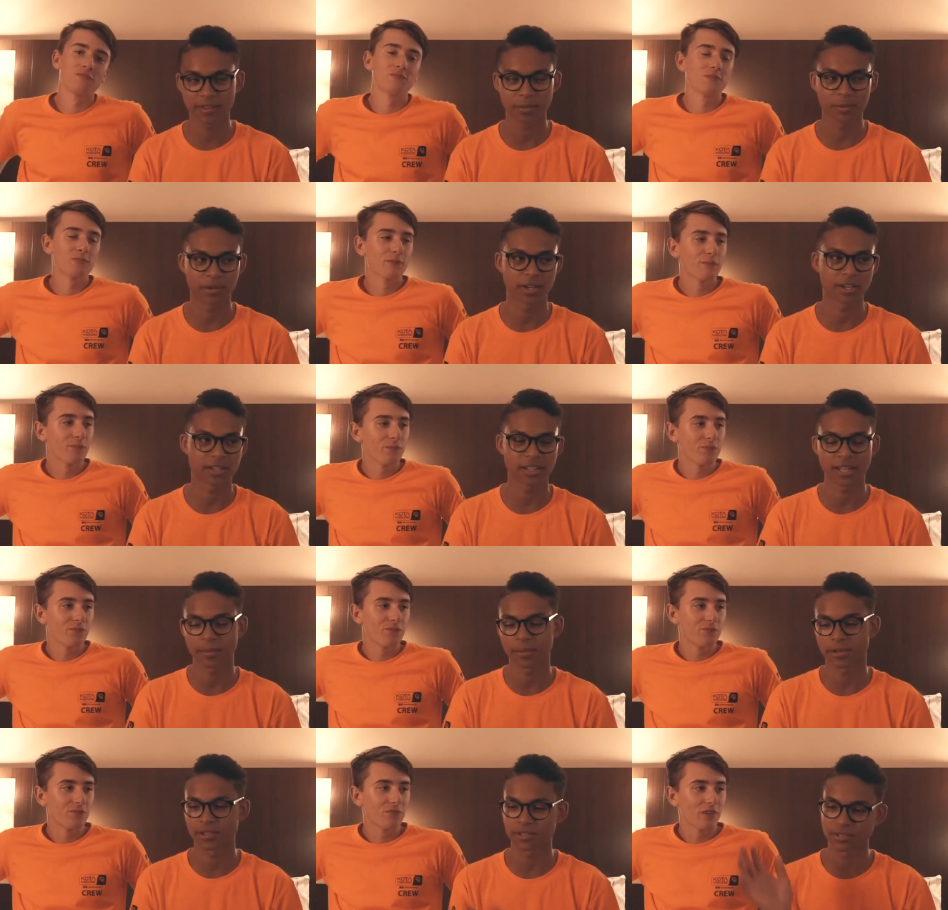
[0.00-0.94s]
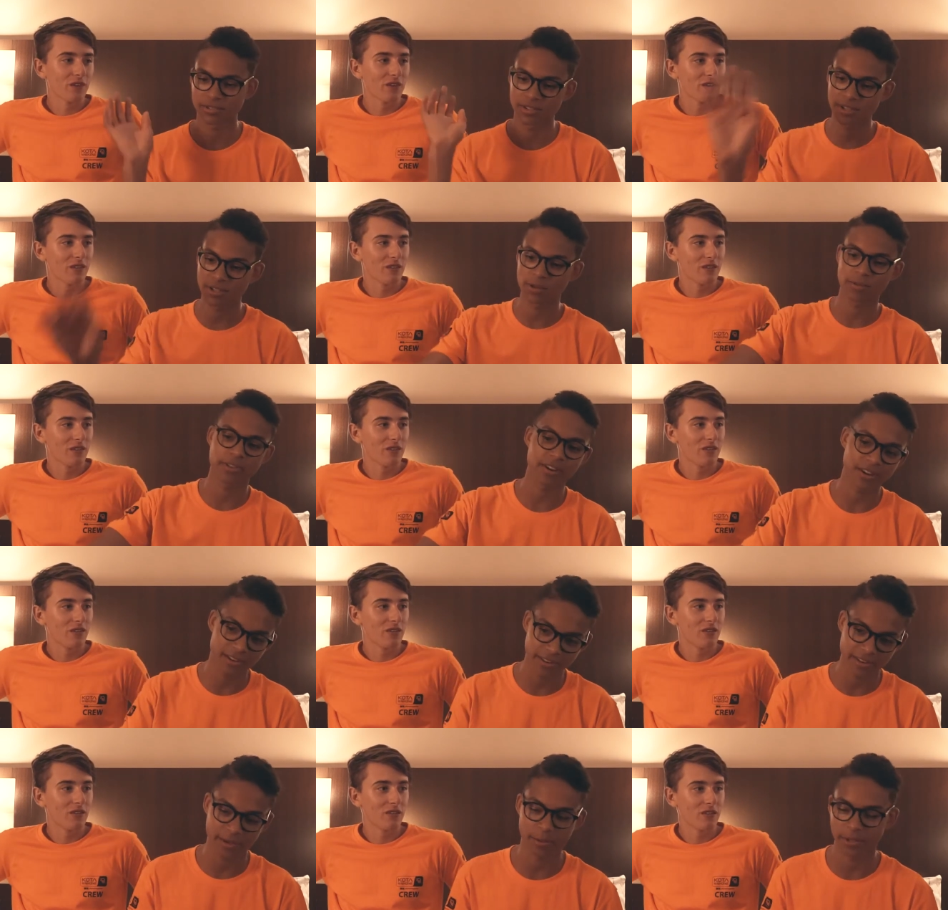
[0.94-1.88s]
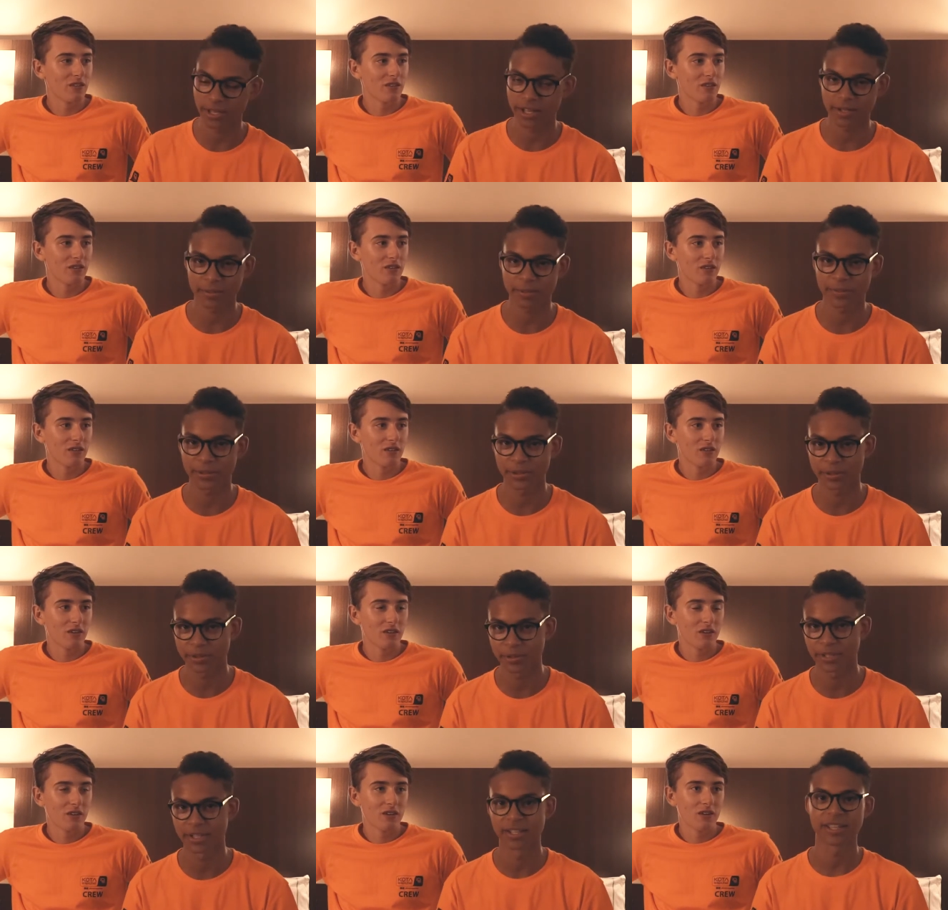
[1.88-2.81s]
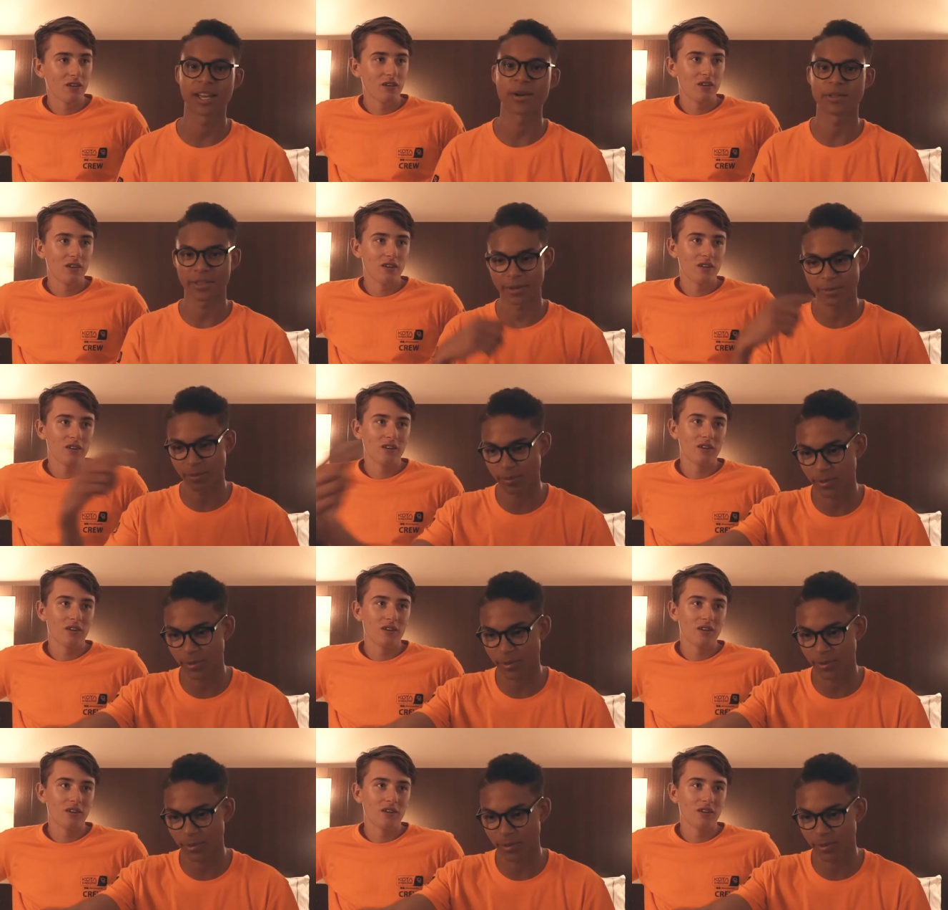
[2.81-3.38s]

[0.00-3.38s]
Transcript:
Speaker 1: they were like yeah but you just go there they will help you and then we